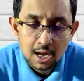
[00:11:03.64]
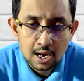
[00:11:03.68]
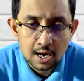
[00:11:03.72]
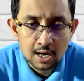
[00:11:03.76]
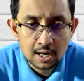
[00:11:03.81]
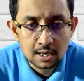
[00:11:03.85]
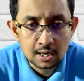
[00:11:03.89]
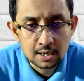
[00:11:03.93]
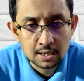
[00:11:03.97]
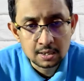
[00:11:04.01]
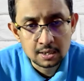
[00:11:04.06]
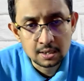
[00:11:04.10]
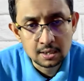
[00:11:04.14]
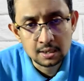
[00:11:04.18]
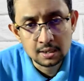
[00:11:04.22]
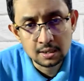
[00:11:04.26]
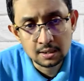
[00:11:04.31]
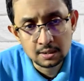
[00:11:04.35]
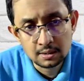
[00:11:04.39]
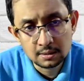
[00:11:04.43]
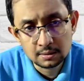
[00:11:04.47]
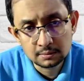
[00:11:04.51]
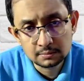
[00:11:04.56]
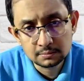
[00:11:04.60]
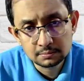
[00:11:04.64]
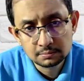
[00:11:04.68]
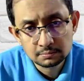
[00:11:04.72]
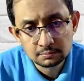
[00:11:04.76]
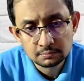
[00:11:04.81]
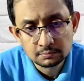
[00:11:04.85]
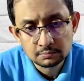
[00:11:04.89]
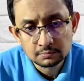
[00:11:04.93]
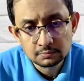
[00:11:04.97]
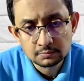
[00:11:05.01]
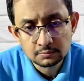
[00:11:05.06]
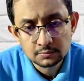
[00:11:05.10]
and
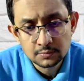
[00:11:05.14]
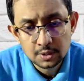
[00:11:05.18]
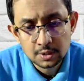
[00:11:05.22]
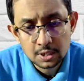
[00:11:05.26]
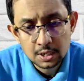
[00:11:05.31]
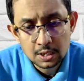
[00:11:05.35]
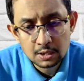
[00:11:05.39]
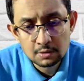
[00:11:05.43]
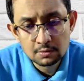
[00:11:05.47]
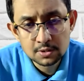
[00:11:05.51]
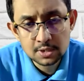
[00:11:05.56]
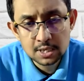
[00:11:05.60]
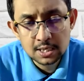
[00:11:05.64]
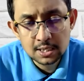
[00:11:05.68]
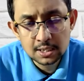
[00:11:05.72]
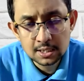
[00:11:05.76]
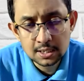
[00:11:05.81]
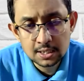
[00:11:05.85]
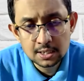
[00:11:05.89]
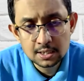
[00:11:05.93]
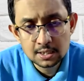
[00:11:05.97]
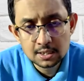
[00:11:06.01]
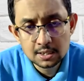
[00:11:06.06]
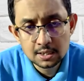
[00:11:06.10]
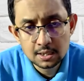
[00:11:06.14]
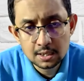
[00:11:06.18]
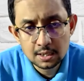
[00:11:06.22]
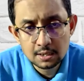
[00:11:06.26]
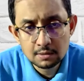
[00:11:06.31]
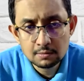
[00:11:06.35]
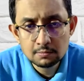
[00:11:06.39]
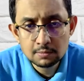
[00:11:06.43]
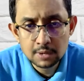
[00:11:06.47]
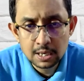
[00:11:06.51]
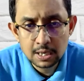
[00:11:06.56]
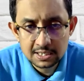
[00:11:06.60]
to send
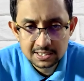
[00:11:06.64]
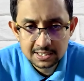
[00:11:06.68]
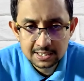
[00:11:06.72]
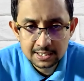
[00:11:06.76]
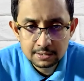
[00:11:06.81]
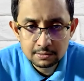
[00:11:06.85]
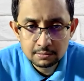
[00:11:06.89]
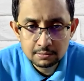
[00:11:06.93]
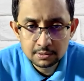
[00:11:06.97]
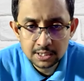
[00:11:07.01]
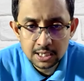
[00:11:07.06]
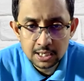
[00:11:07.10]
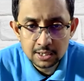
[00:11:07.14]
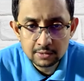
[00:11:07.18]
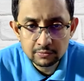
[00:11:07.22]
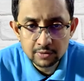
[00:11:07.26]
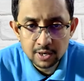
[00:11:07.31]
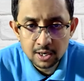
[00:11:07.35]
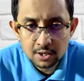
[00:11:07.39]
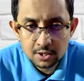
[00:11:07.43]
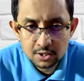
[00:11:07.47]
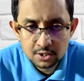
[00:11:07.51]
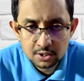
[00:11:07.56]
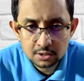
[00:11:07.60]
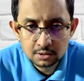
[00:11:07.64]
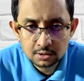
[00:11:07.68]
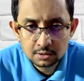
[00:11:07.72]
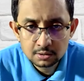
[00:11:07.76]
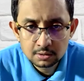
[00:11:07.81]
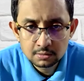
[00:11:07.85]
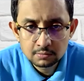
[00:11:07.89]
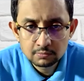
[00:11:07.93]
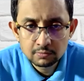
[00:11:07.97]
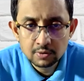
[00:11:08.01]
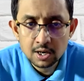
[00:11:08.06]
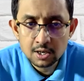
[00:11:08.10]
you execute that function.
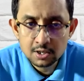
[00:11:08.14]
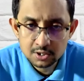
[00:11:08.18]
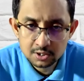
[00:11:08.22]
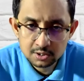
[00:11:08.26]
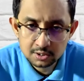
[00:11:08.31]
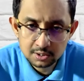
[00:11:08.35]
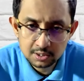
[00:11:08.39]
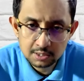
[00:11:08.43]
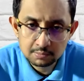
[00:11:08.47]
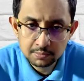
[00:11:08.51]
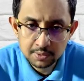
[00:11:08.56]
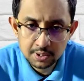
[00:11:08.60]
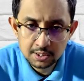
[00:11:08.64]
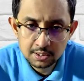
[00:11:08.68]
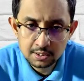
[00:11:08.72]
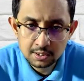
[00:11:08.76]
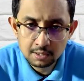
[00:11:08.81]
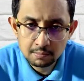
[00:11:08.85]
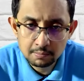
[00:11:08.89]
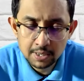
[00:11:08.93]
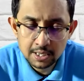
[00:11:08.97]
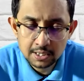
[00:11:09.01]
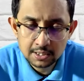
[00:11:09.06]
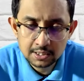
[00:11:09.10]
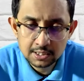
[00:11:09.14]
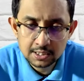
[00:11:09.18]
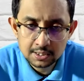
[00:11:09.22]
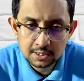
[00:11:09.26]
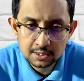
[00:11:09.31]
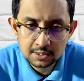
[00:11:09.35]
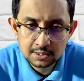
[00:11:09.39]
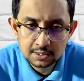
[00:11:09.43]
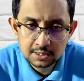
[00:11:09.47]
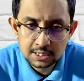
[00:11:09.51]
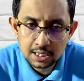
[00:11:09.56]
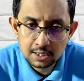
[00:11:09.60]
Function can be a
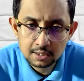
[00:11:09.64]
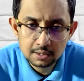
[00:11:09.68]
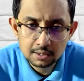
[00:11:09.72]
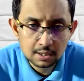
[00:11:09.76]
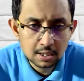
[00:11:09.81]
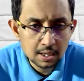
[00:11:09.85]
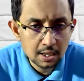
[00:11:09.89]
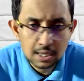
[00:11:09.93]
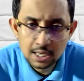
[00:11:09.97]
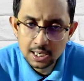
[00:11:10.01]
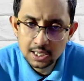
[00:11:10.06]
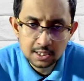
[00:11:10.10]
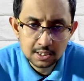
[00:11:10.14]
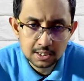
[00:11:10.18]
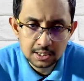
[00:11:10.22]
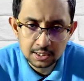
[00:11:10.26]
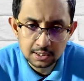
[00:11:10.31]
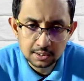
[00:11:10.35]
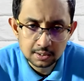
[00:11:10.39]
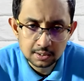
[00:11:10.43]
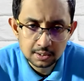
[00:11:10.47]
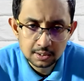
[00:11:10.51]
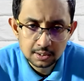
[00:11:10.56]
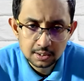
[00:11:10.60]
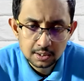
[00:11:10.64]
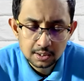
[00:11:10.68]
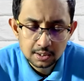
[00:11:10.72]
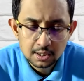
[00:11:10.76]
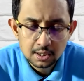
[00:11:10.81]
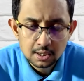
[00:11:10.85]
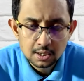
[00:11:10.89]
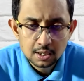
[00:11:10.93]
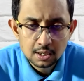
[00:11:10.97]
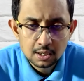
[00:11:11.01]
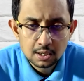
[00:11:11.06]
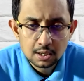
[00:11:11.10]
method, anything.
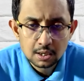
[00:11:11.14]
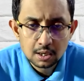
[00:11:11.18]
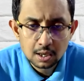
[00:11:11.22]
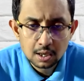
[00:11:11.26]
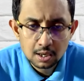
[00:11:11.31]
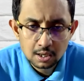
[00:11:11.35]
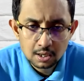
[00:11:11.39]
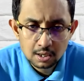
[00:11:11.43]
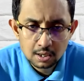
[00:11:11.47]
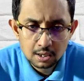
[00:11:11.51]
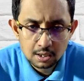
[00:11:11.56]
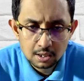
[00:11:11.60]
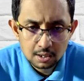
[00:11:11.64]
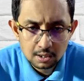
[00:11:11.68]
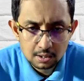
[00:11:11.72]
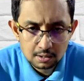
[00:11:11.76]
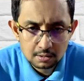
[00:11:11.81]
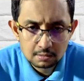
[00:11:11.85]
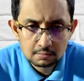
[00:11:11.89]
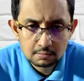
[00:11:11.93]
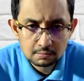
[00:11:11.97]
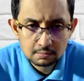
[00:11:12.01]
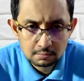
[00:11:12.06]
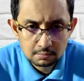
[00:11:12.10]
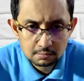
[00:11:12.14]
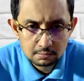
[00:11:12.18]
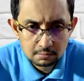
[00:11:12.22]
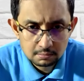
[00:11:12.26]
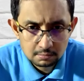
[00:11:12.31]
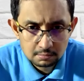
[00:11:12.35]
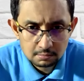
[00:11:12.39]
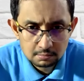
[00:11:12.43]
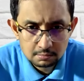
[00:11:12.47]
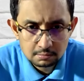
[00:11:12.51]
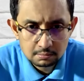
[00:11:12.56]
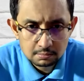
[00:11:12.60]
Uh,
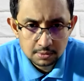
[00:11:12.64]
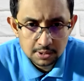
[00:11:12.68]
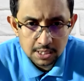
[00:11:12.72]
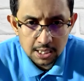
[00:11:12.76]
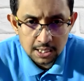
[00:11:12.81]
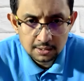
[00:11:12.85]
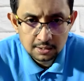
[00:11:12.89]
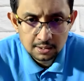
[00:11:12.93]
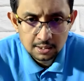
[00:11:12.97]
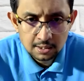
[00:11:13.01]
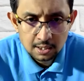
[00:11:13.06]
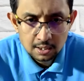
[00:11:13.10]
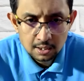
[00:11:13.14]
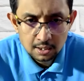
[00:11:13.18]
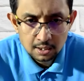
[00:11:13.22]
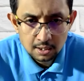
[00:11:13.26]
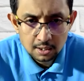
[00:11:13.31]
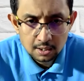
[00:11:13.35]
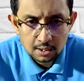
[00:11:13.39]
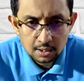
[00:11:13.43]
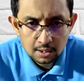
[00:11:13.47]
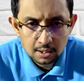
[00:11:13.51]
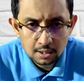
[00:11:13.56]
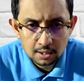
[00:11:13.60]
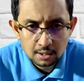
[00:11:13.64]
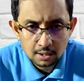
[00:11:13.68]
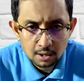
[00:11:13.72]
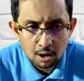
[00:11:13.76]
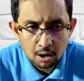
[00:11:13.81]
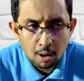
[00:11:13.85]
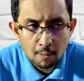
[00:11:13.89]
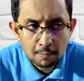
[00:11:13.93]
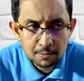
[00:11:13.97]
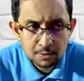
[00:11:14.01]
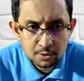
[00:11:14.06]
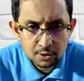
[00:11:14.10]
then
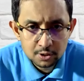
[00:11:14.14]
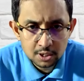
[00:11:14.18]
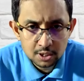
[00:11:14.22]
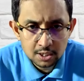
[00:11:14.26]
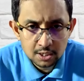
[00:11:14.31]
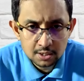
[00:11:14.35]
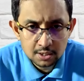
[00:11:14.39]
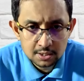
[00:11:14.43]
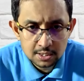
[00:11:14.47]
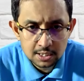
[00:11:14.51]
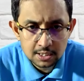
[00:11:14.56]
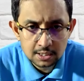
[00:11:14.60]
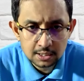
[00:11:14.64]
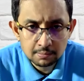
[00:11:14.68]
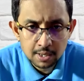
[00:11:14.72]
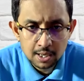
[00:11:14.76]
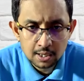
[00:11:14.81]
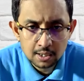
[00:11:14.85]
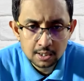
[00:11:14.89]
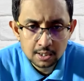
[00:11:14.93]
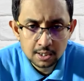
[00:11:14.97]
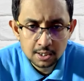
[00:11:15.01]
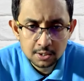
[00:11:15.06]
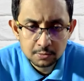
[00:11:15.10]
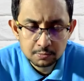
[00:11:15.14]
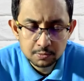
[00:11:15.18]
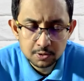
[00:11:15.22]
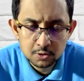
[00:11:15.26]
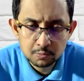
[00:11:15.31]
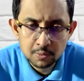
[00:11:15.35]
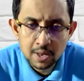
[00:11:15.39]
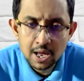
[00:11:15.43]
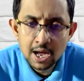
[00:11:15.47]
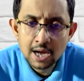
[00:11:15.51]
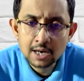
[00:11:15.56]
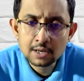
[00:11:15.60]
optionally send the back
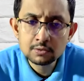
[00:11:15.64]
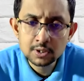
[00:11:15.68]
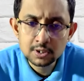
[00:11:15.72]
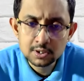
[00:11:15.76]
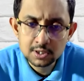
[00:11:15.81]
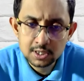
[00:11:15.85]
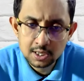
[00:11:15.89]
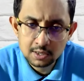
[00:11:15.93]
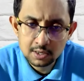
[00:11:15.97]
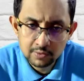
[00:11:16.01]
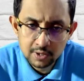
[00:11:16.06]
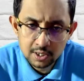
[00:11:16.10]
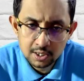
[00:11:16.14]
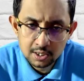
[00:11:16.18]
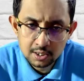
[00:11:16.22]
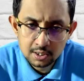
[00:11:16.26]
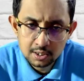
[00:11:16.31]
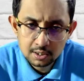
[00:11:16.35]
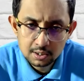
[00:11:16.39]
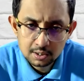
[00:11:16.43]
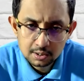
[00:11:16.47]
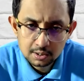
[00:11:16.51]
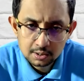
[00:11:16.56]
response back to the server,